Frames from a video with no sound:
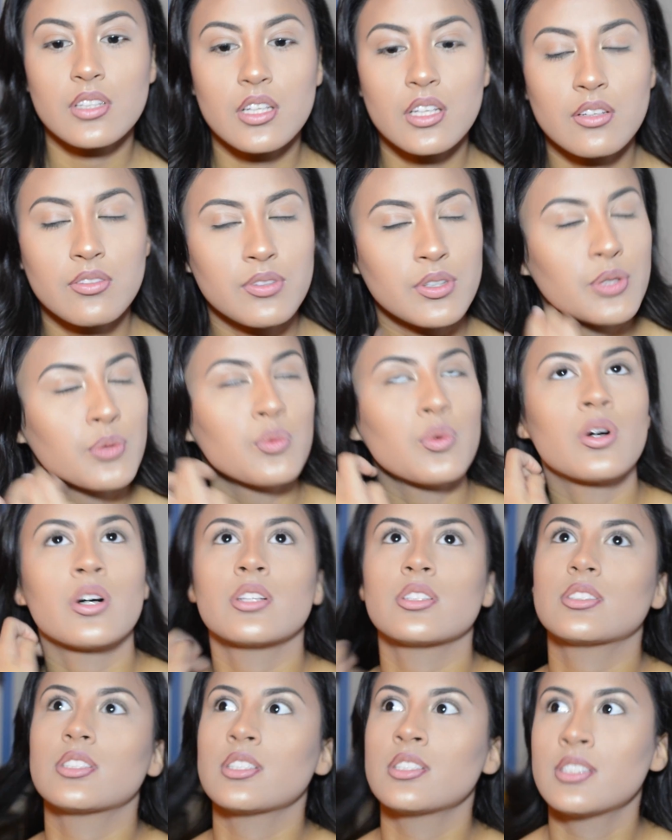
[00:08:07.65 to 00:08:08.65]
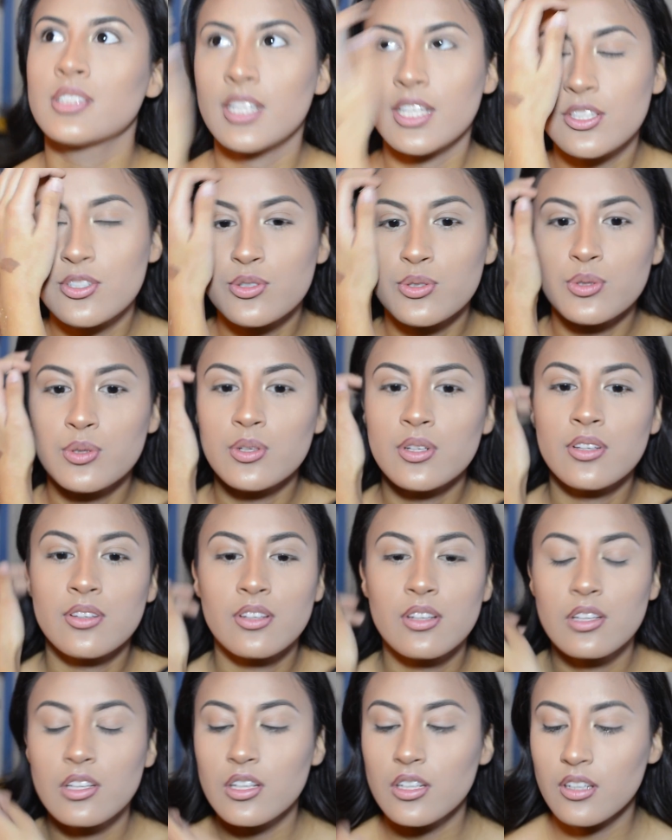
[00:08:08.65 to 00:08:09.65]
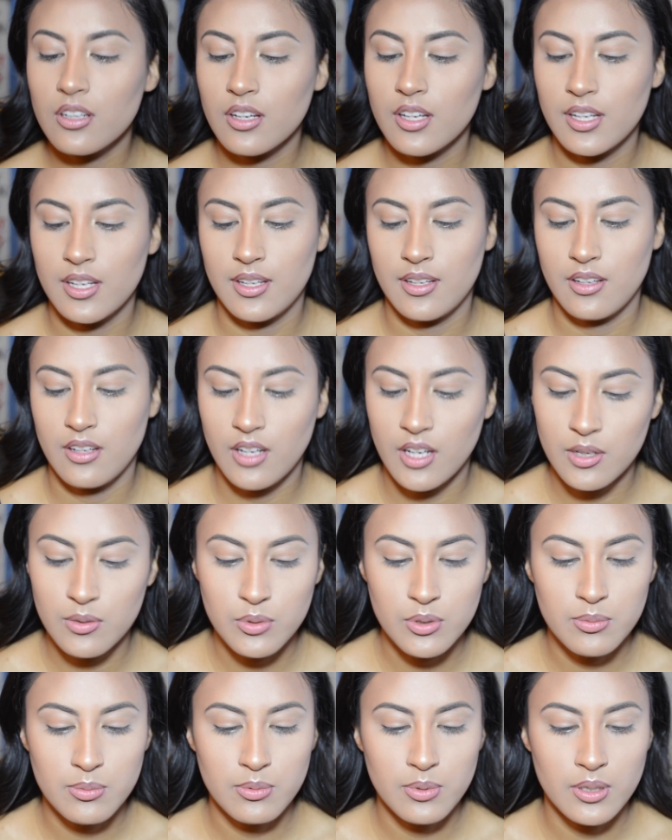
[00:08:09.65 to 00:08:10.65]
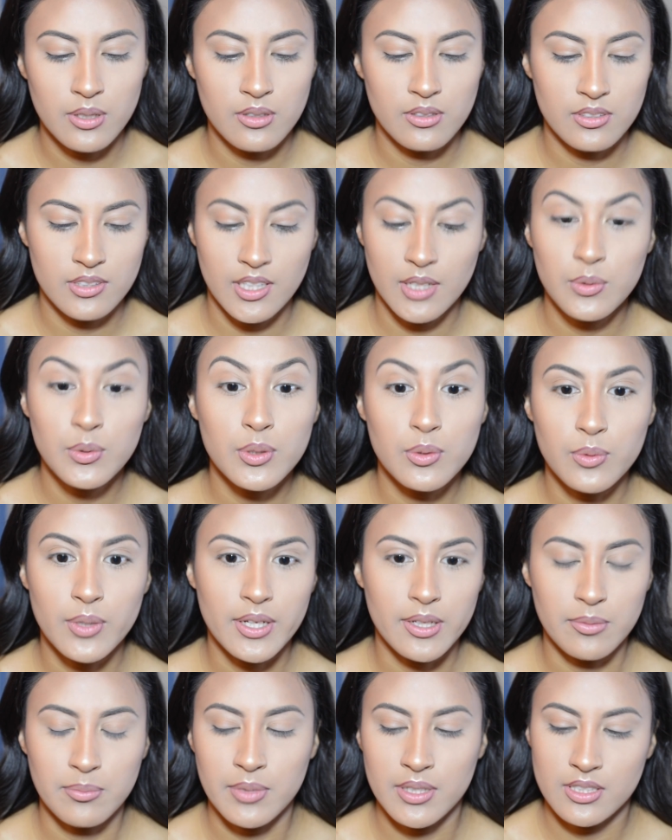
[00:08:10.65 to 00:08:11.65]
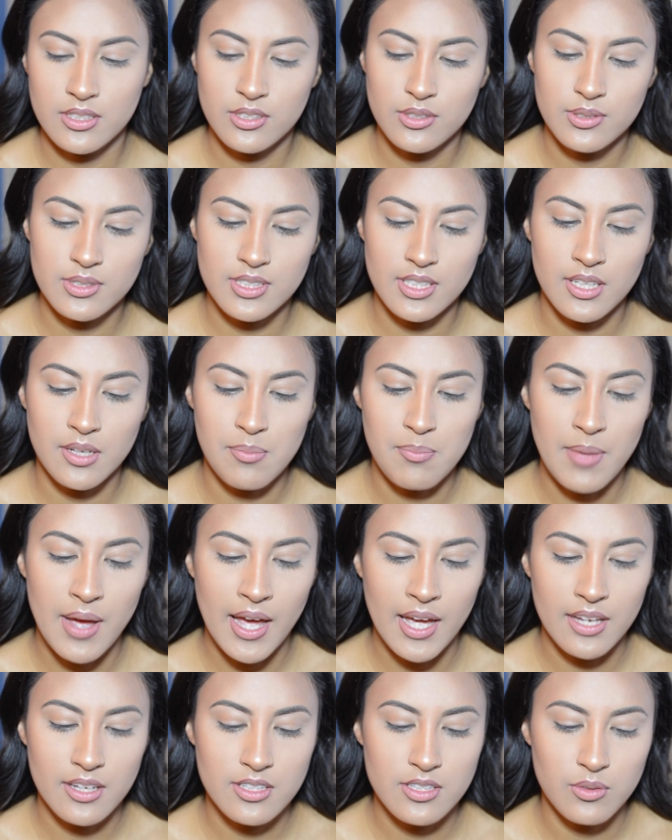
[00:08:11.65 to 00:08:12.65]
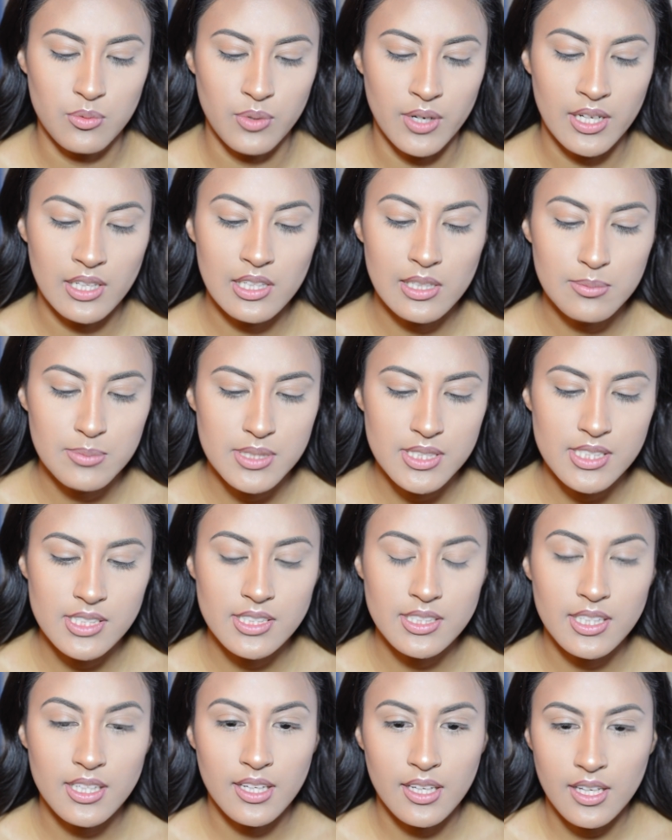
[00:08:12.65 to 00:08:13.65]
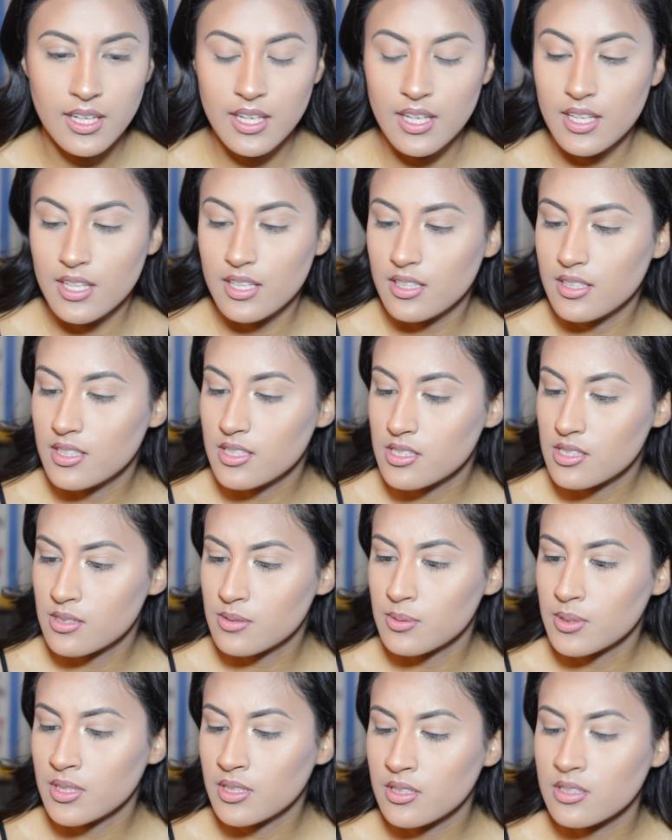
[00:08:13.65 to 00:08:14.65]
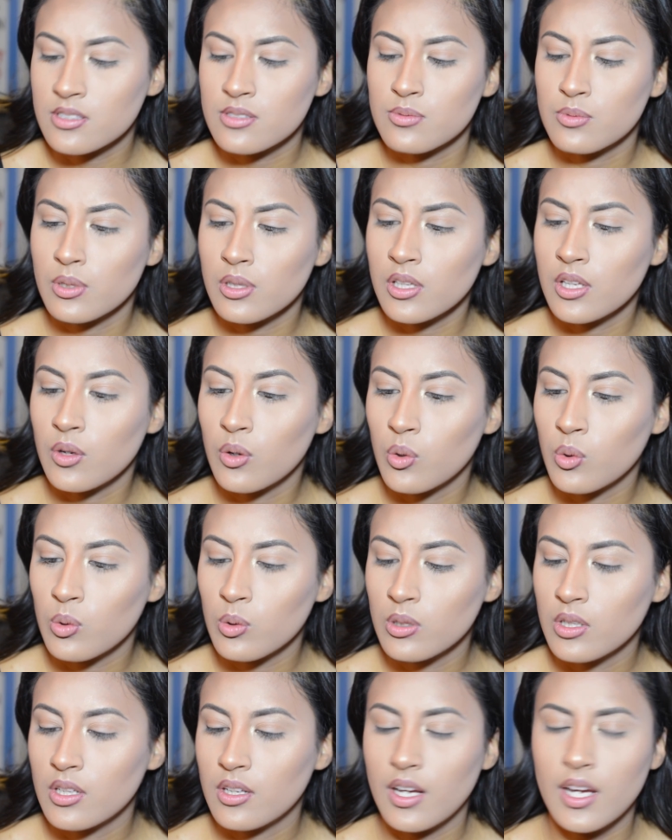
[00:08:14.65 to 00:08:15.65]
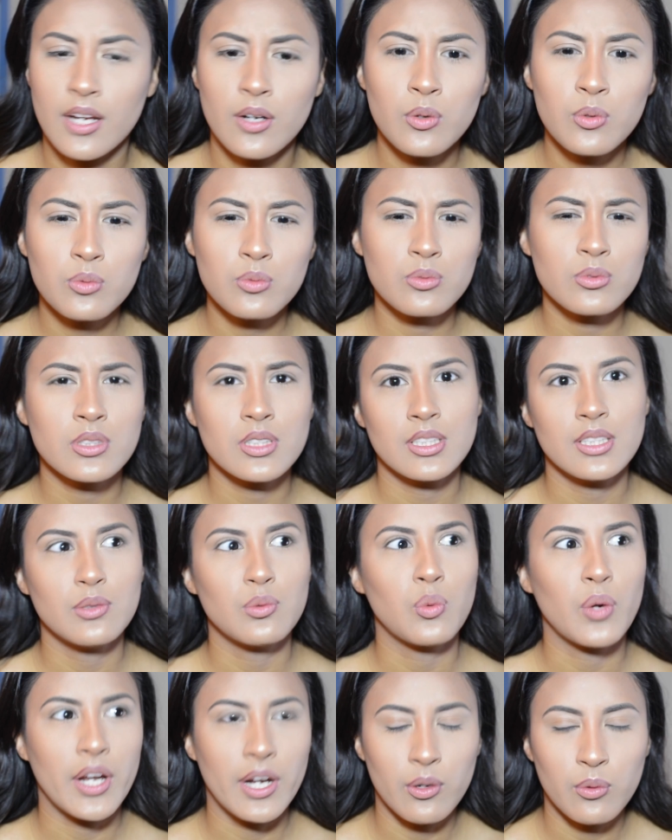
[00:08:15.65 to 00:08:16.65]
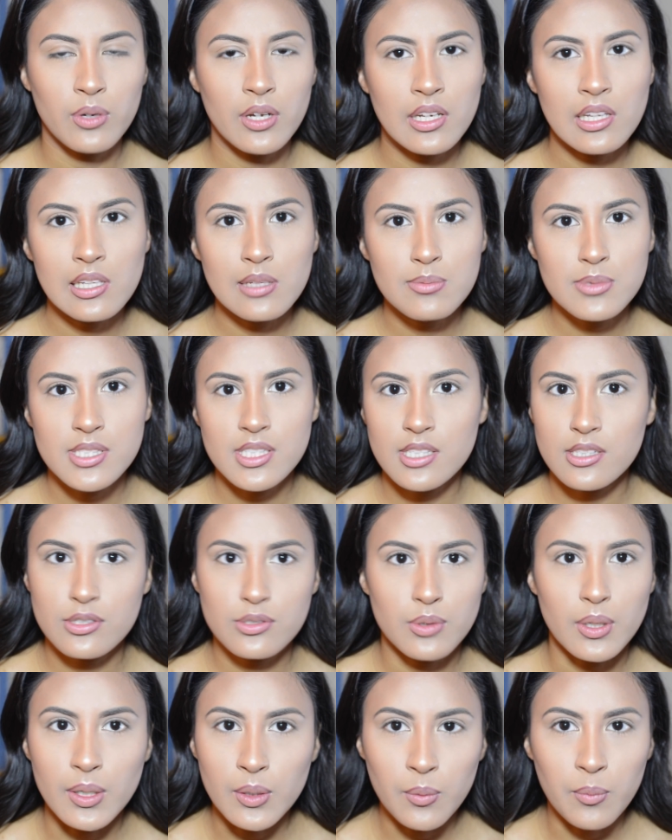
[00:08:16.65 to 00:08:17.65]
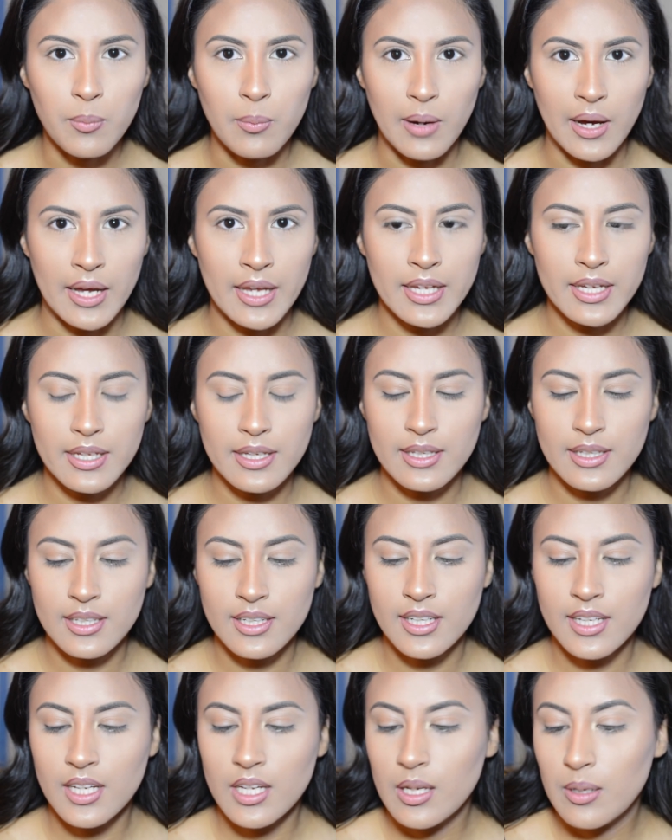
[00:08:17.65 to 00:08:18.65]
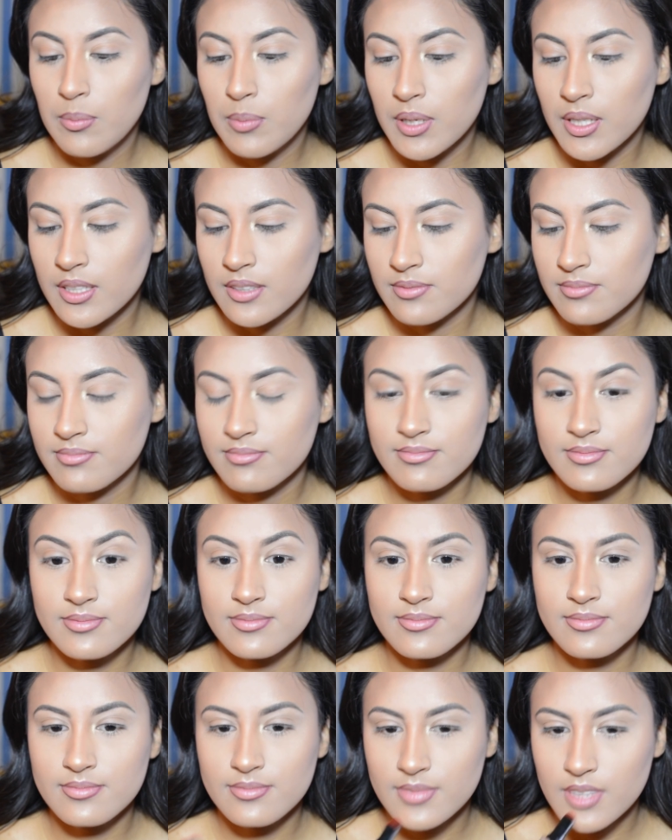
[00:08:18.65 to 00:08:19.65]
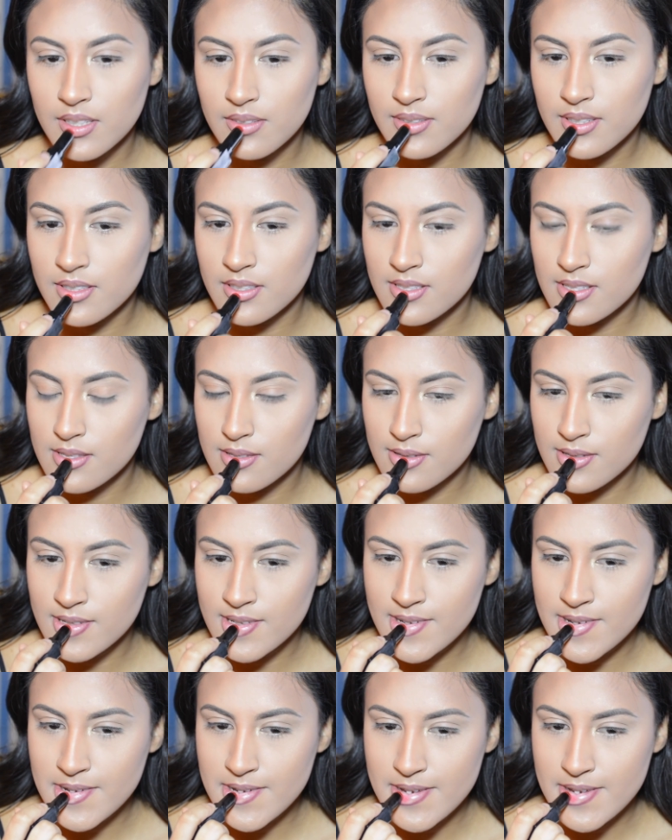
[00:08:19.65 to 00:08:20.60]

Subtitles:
If you want to stay true to the look, I would recommend using a matte red lipstick. This one is really old. I don't really wear red lipstick, so I don't buy it, but I found this one.